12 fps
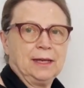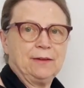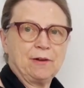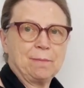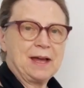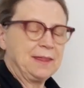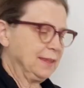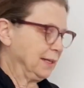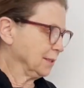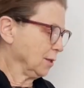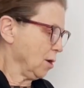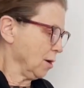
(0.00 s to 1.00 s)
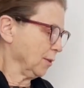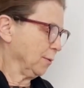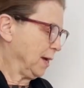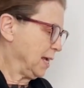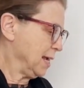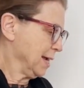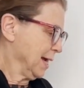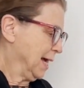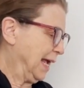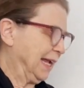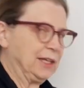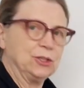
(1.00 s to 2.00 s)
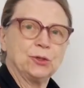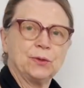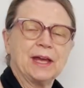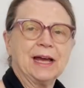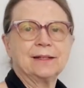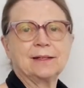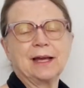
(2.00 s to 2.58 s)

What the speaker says: if I buy things along the way, I can do that.